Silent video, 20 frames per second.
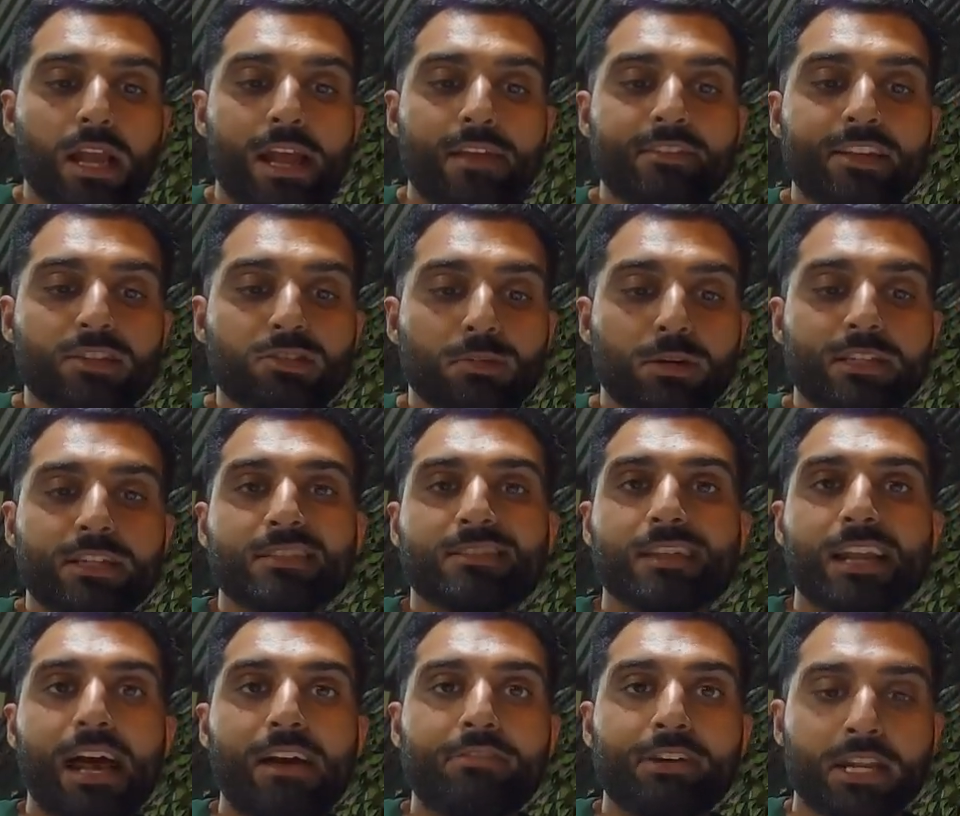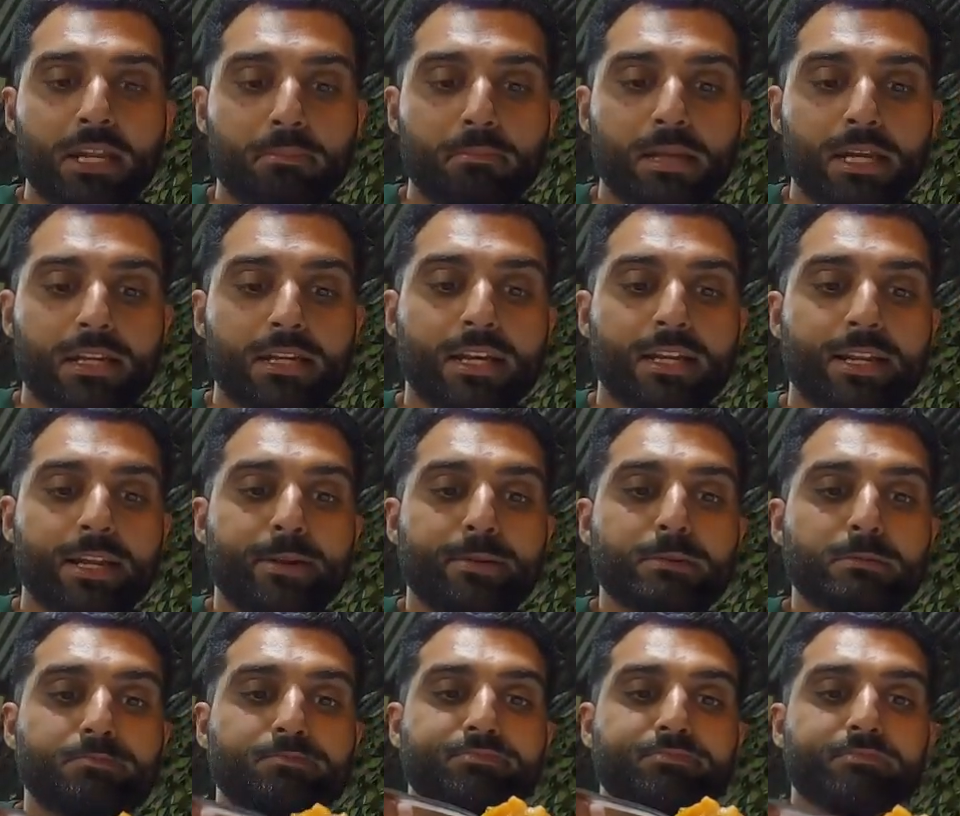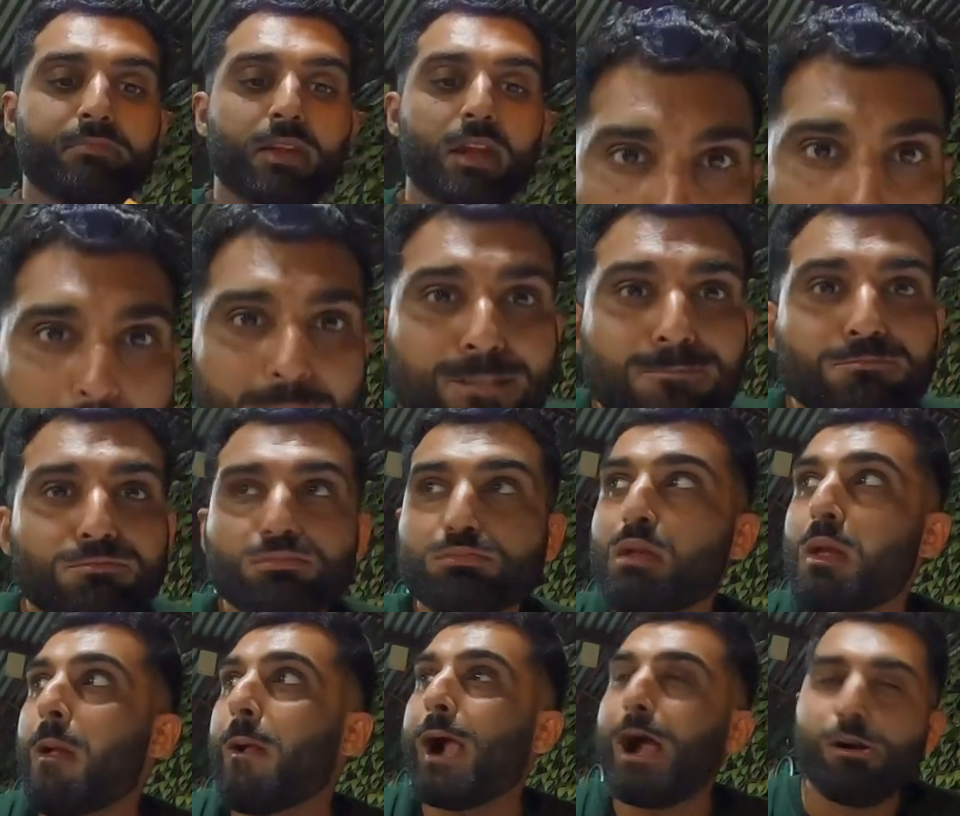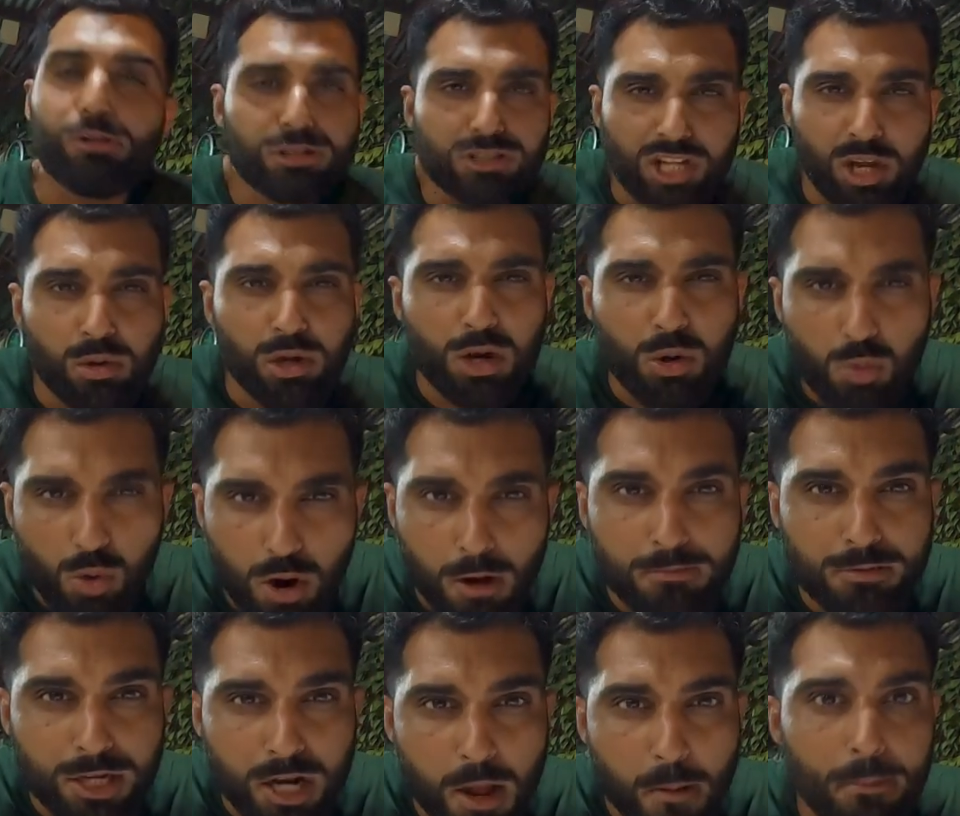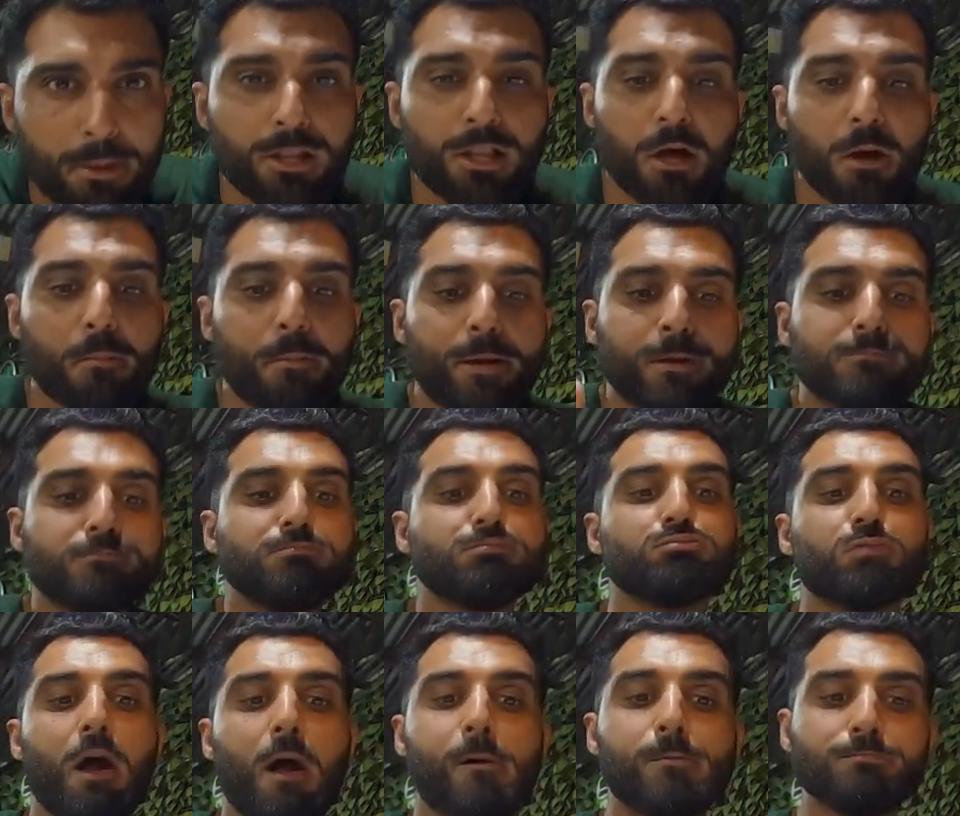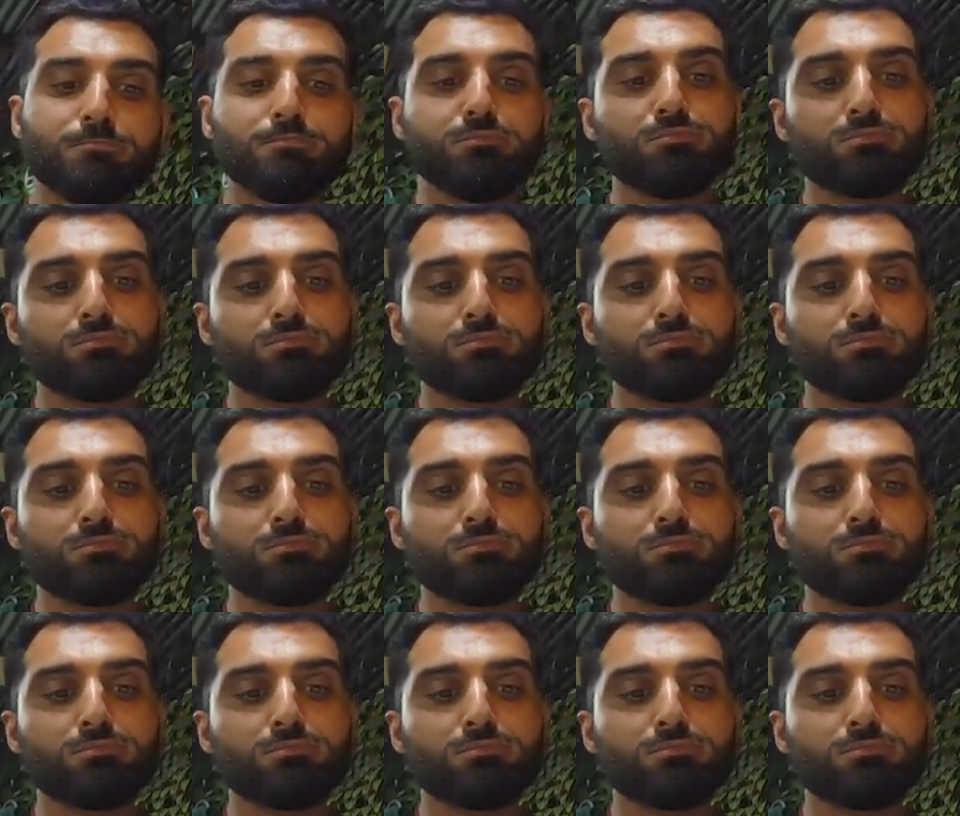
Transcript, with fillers: And this one doesn't have any meat in it. I wish I would have warmed it up a little bit, but